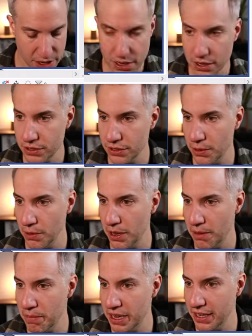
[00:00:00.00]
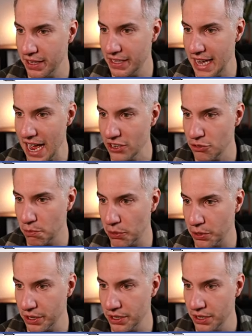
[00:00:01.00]
So build a
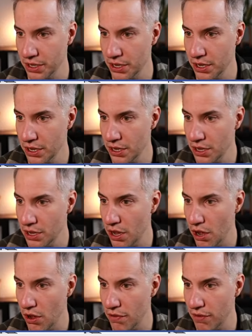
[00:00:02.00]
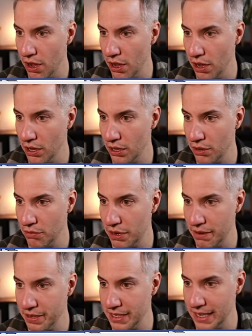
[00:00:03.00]
dashboard of all
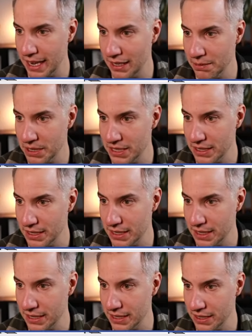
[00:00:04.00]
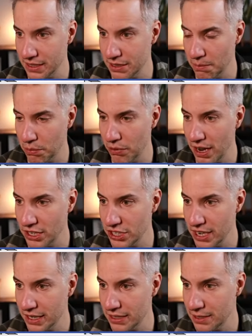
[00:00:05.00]
Revit elements in this
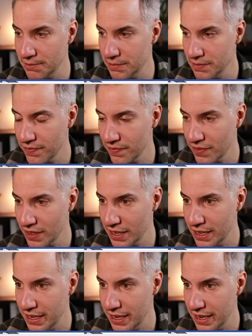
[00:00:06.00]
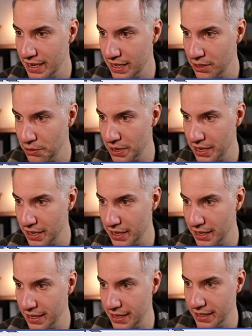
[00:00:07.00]
project,
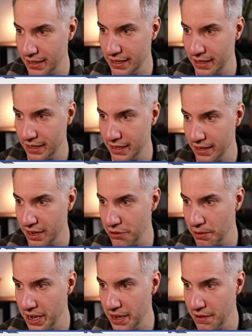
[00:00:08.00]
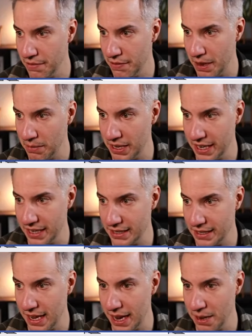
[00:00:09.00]
including category, family
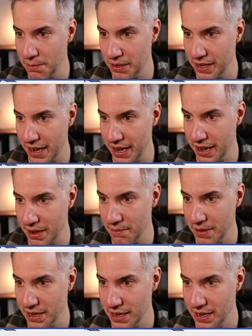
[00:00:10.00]
and type, name,